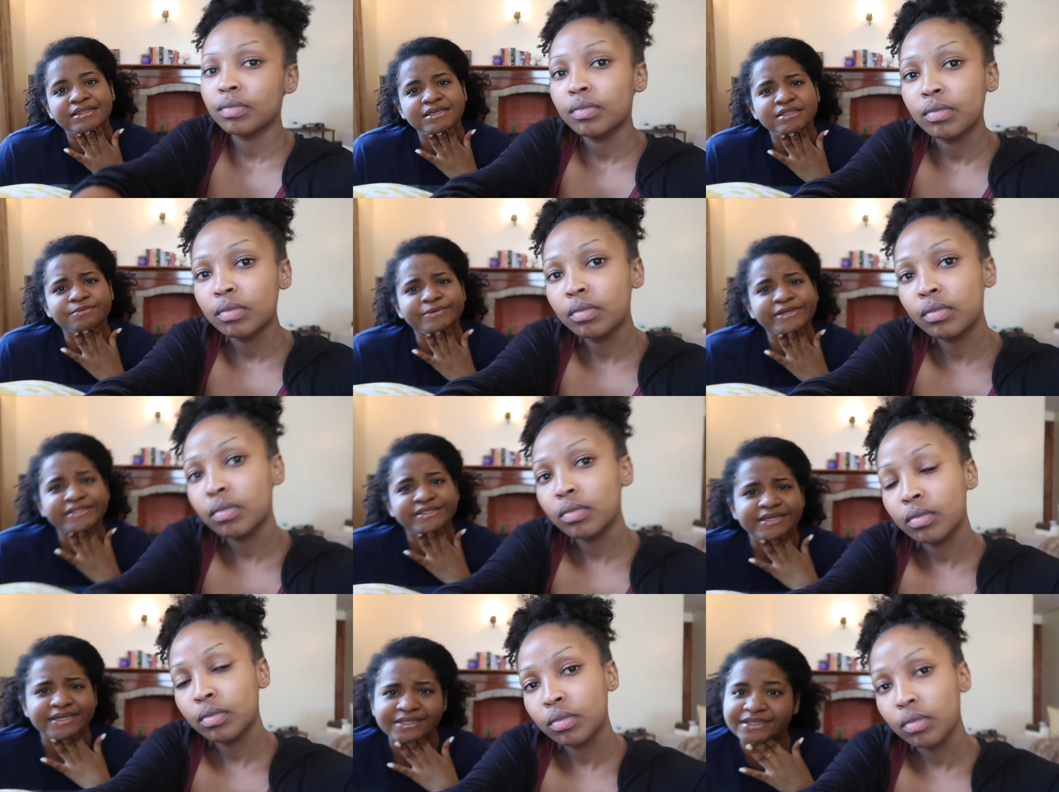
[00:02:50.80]
Speaker 1: i think the biggest
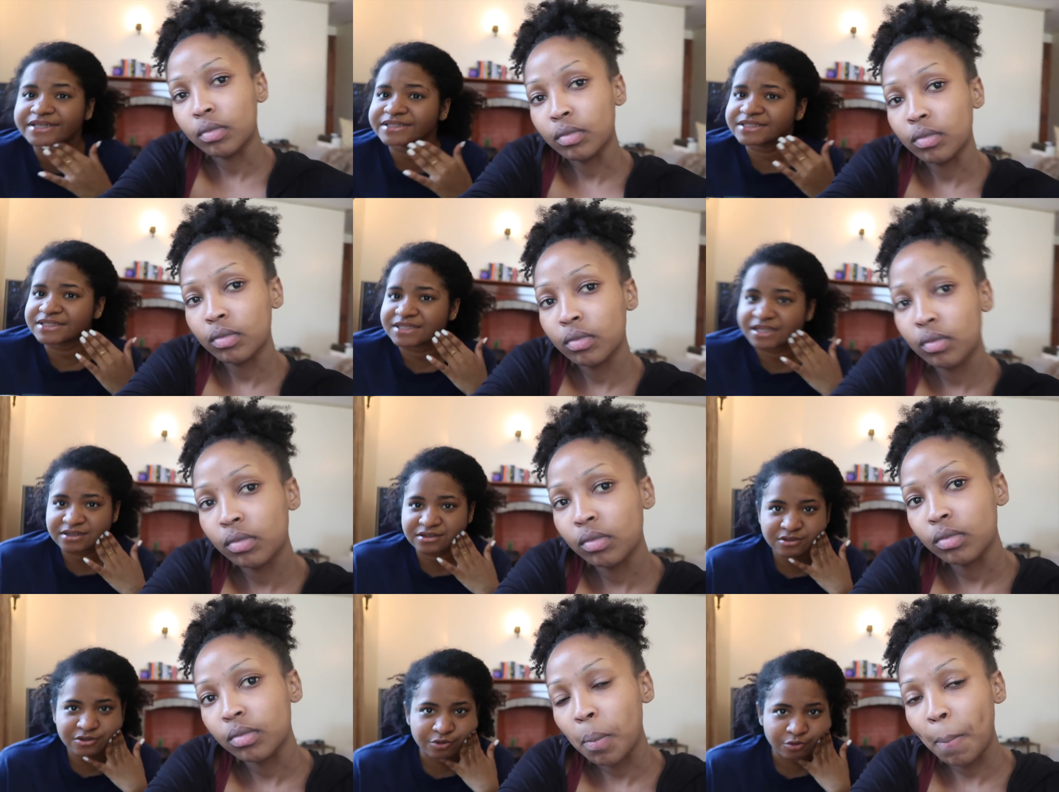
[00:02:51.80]
thing i learned is that
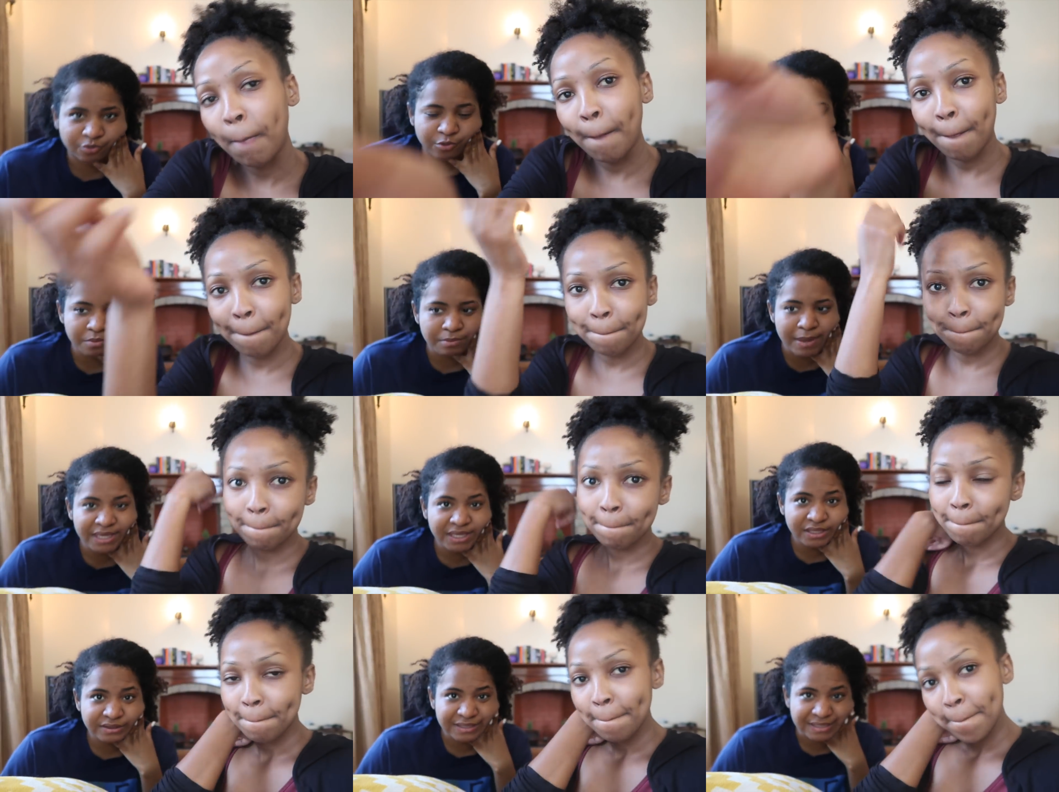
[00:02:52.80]
you know make
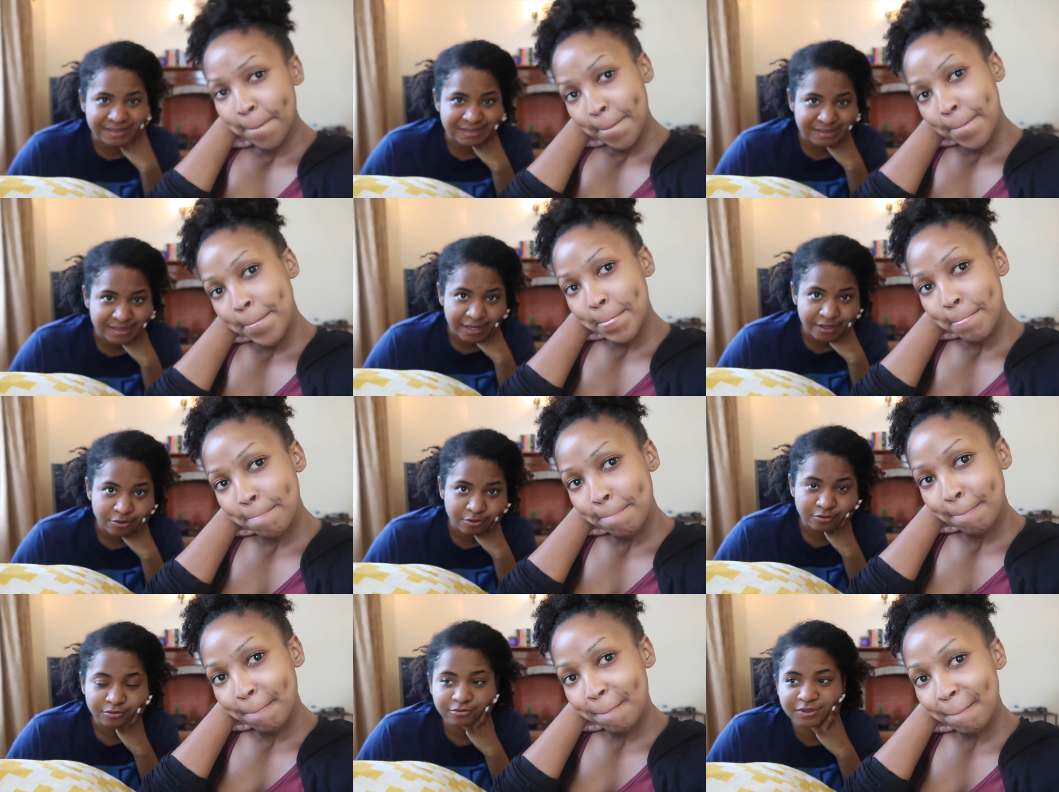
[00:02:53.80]
it a
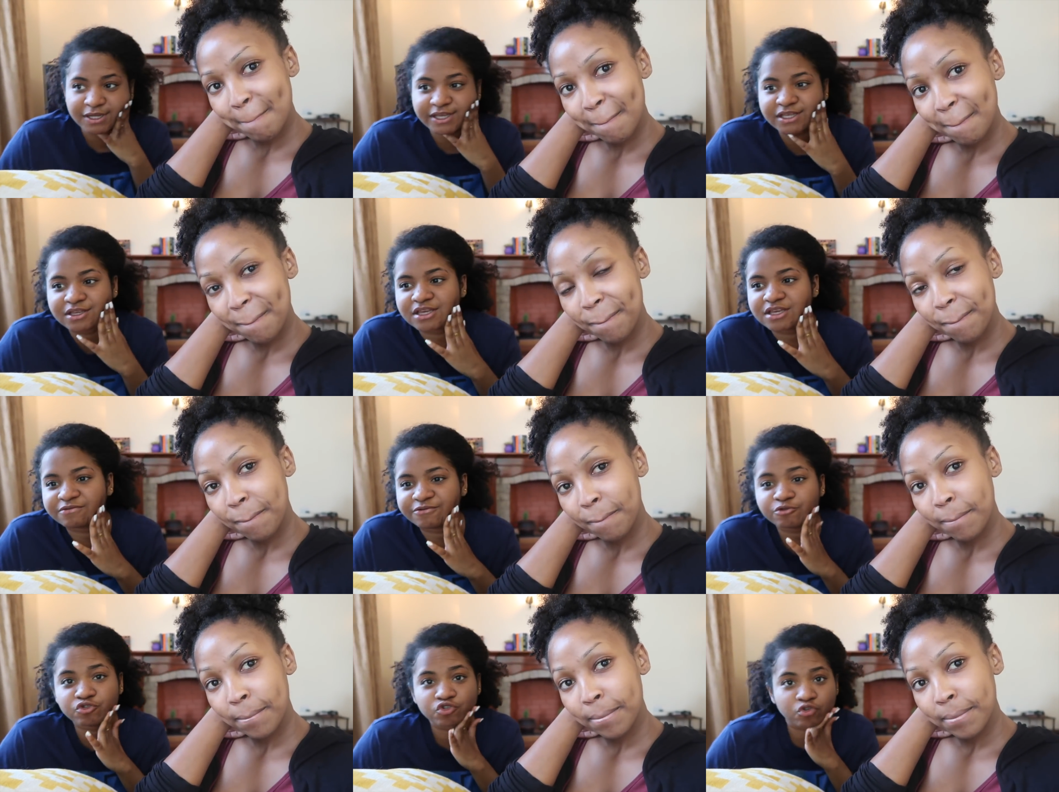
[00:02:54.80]
cycle like if
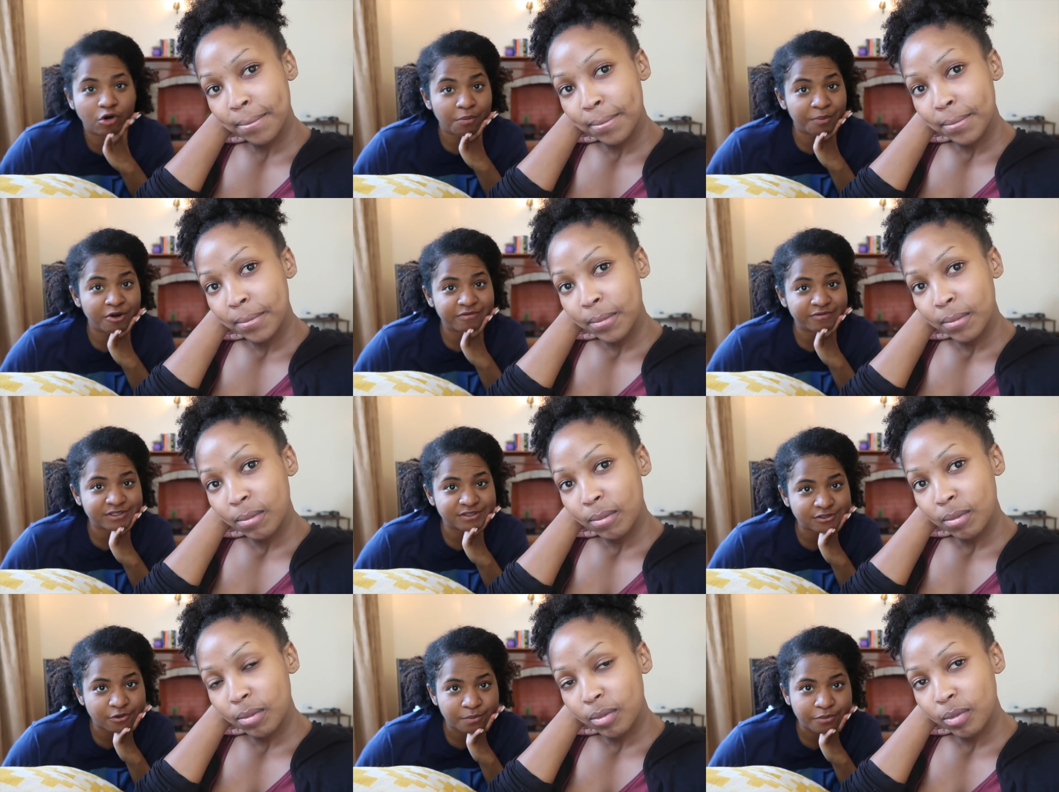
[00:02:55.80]
you drop off at
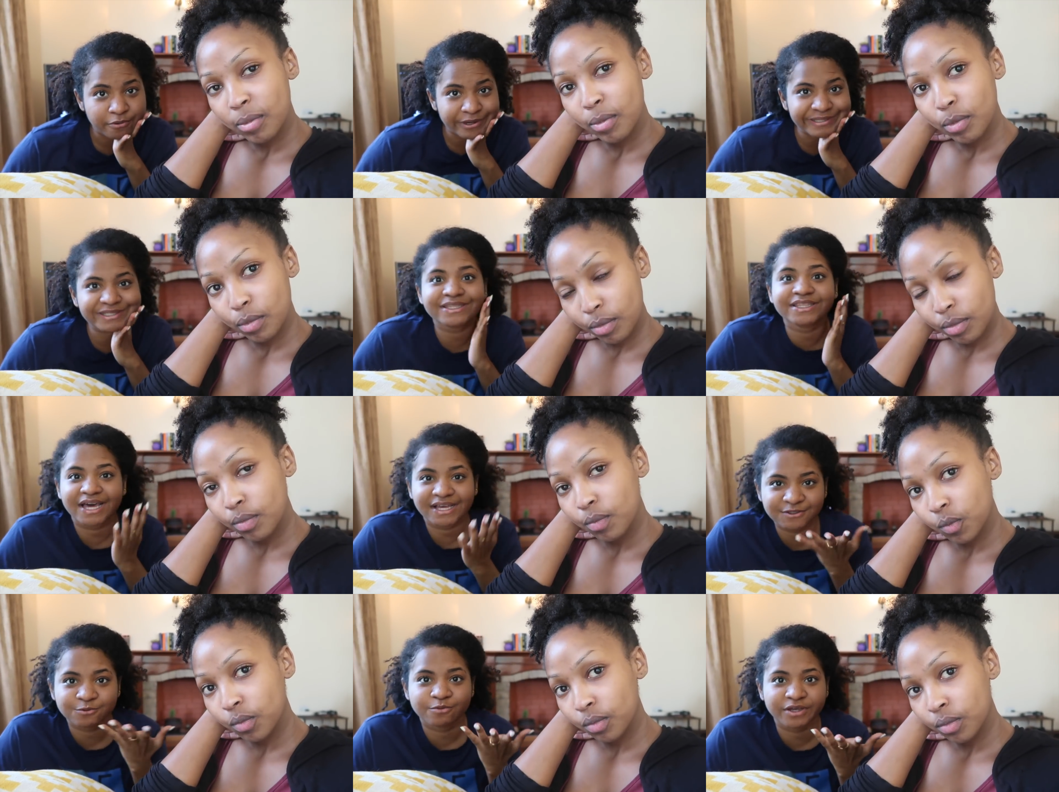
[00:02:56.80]
some point
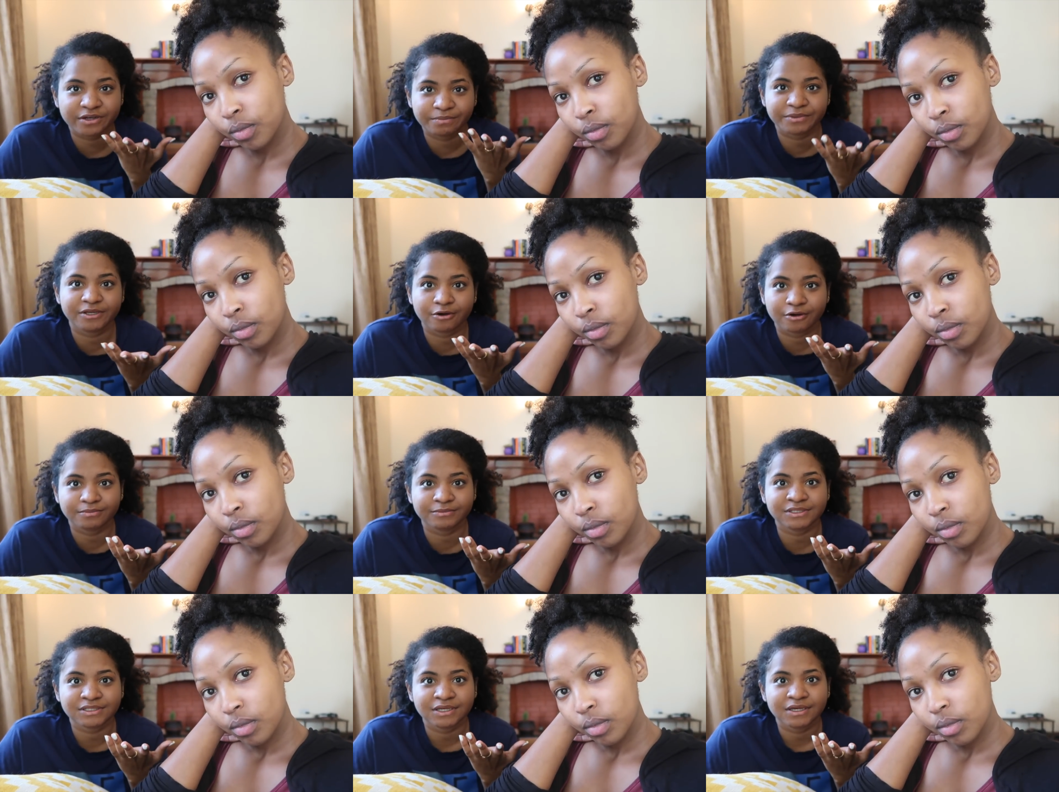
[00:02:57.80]
that's when it becomes